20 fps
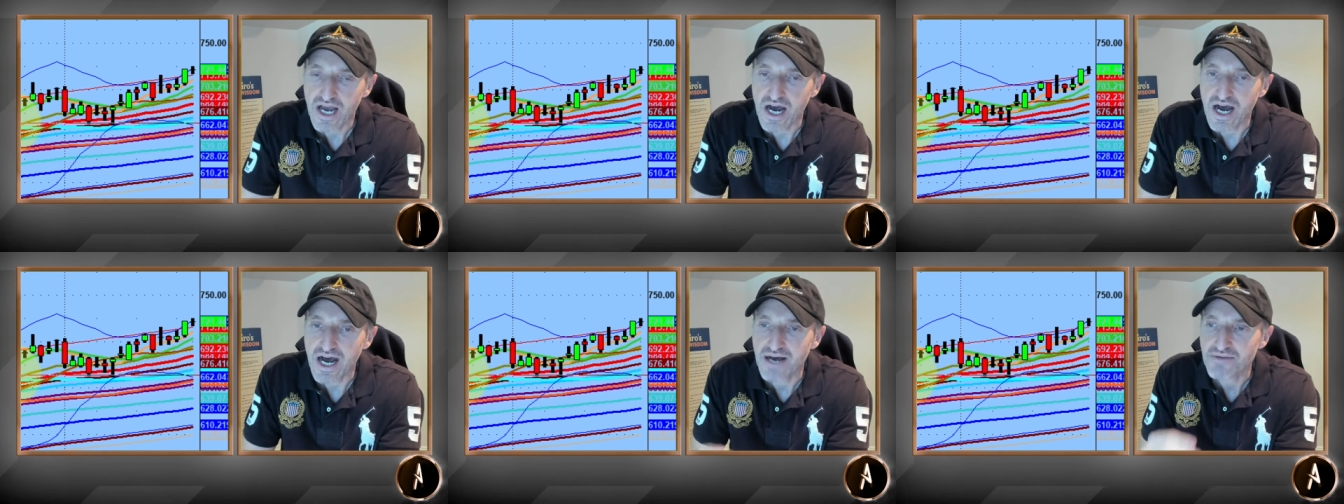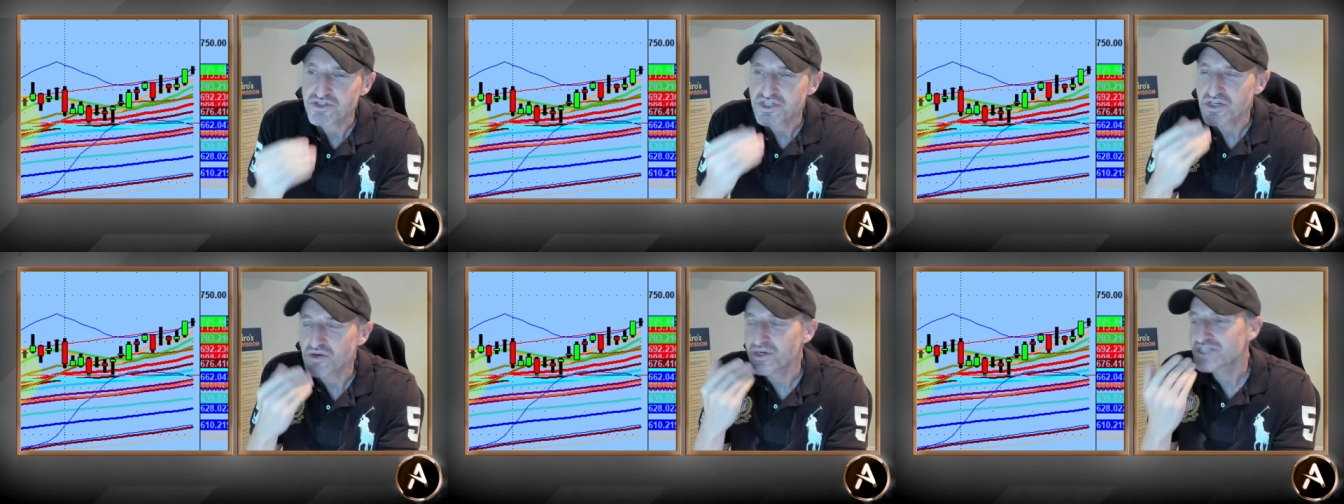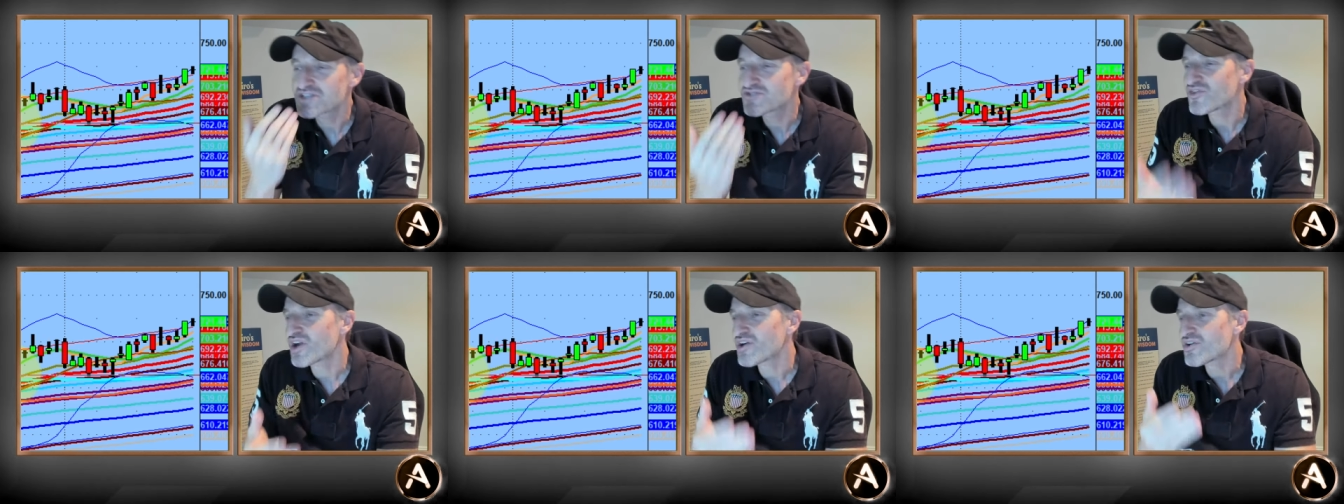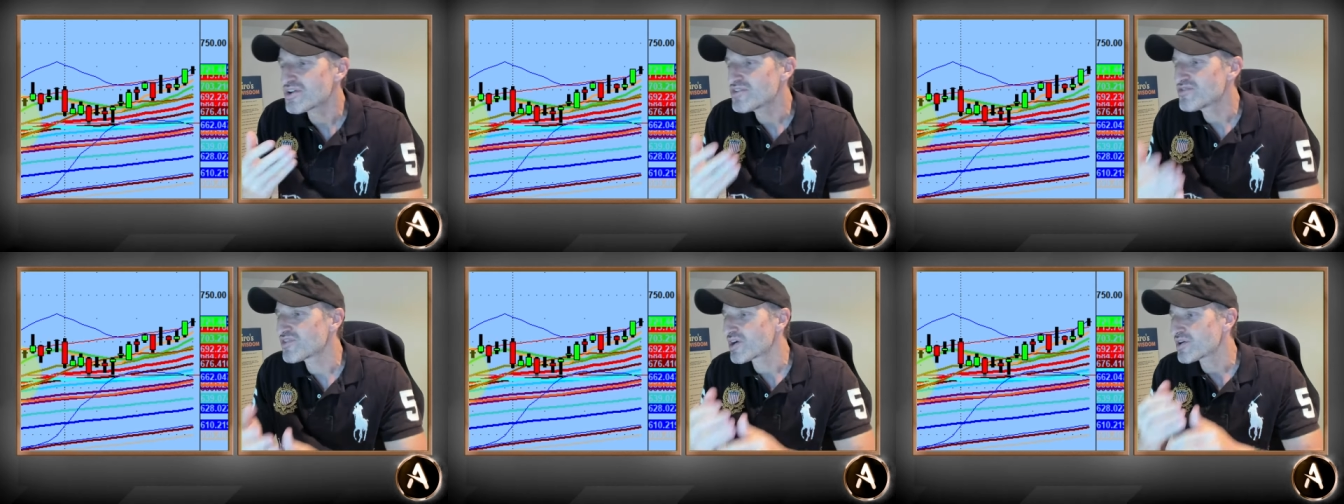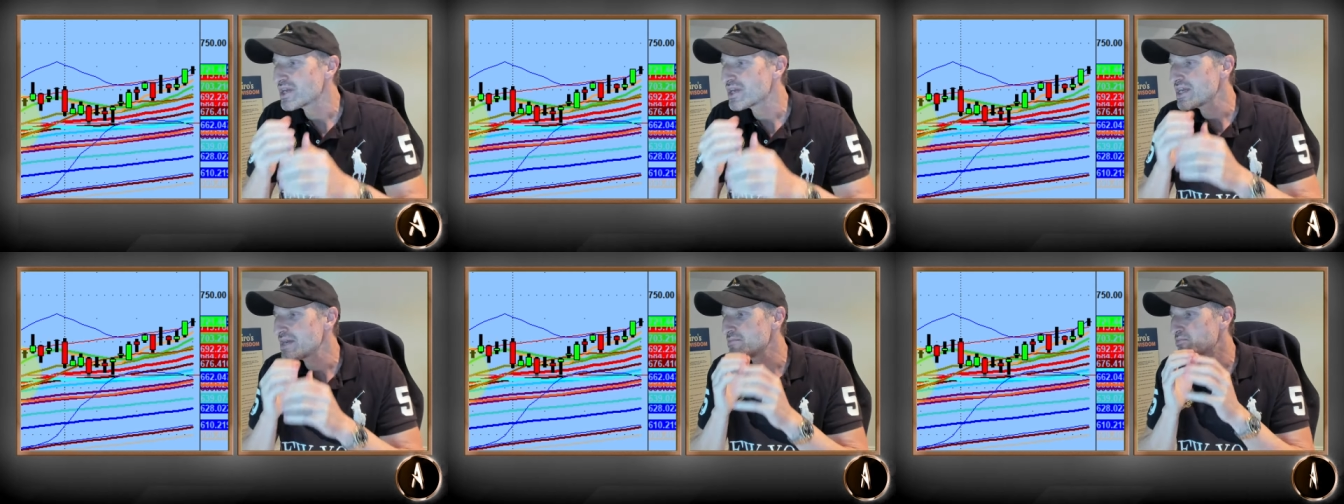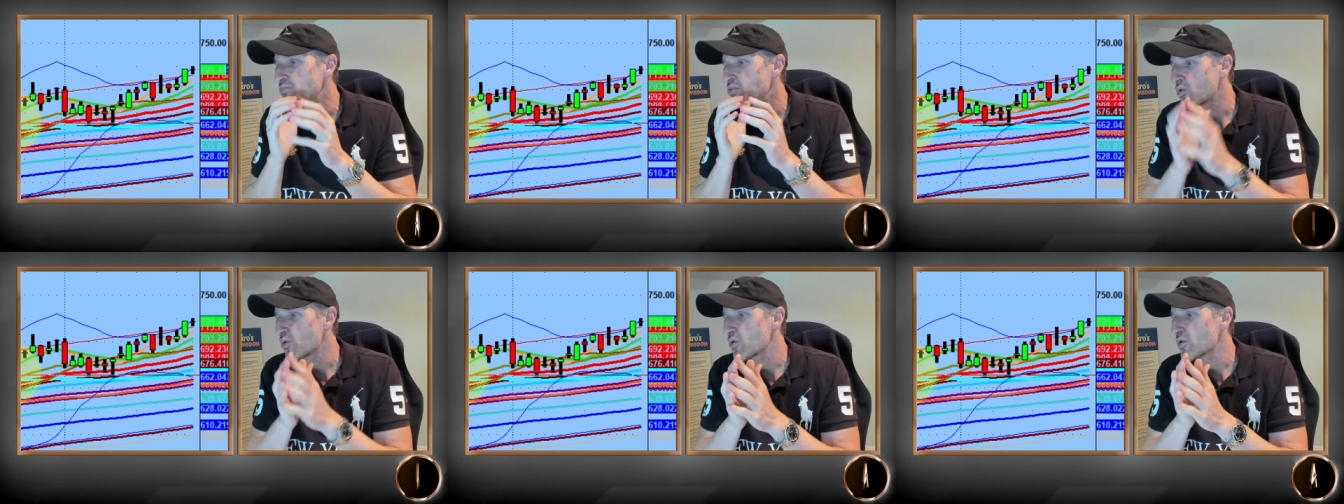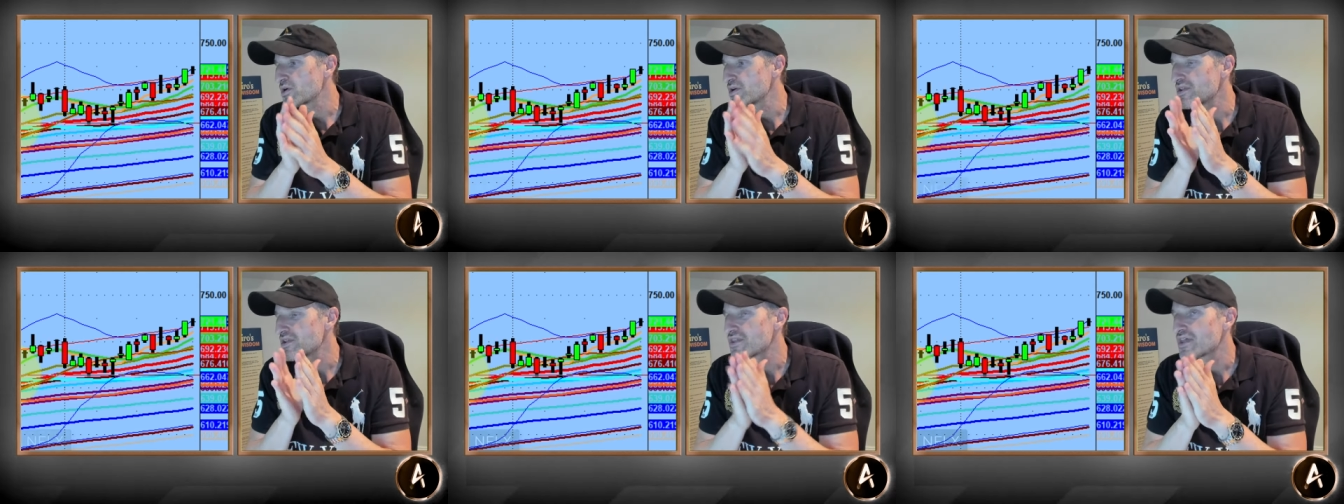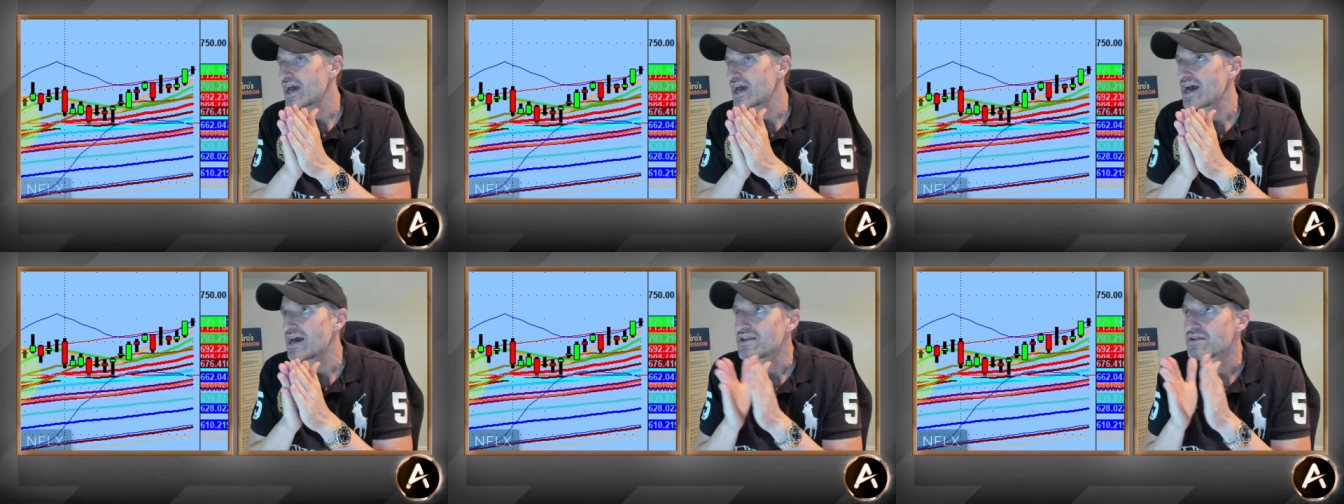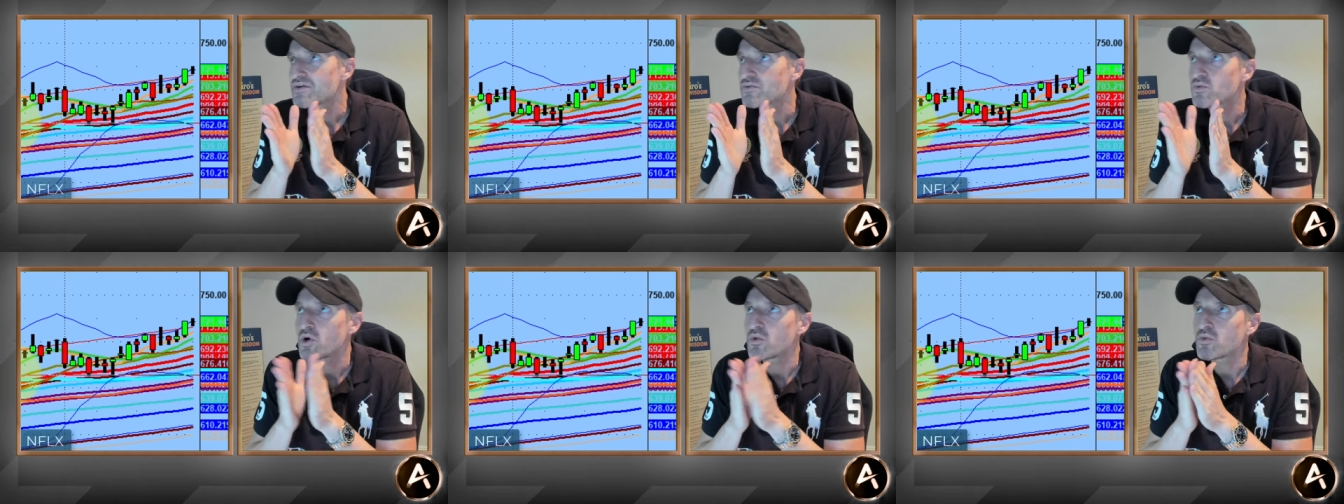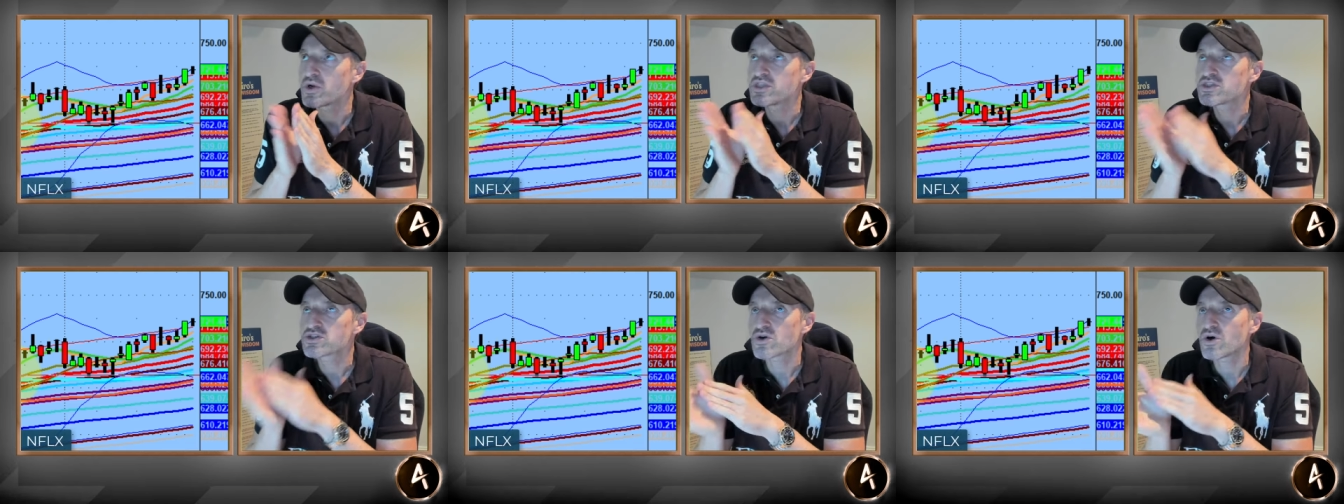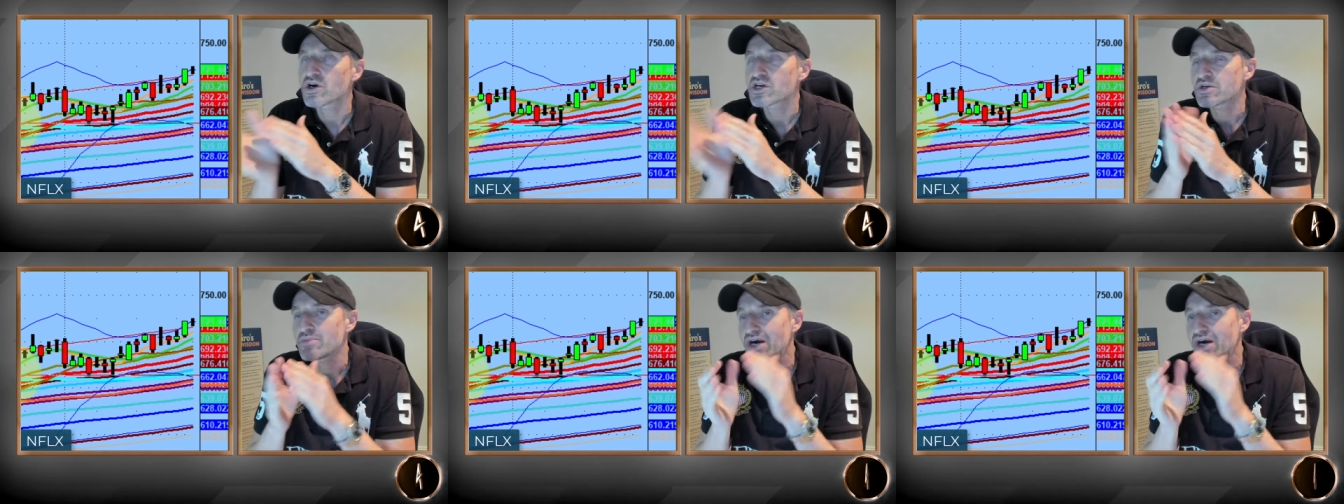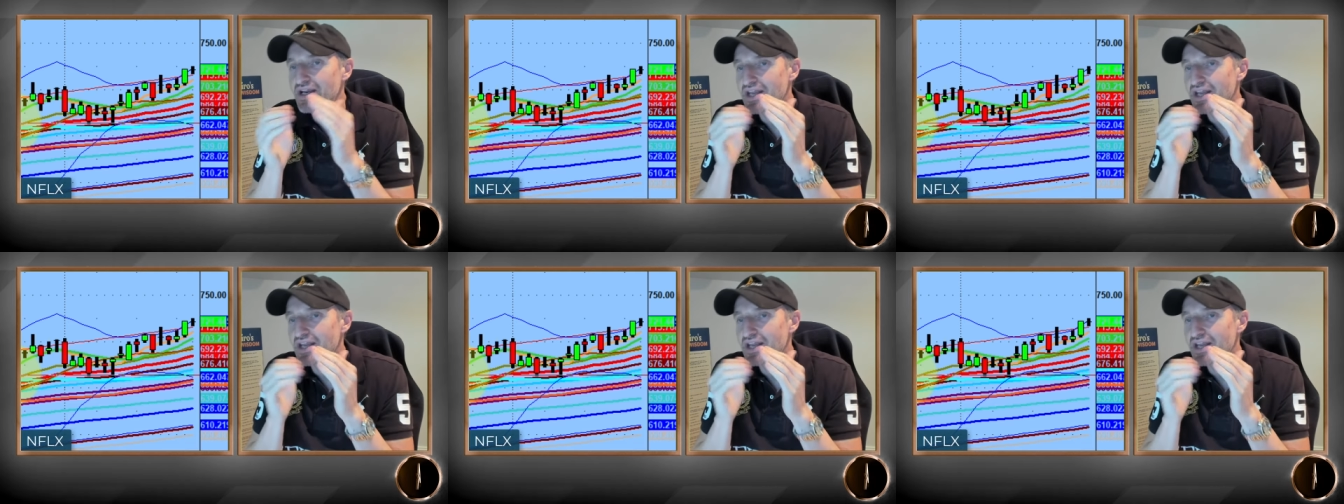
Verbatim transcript: Uh, so it's very, very important that what we talk about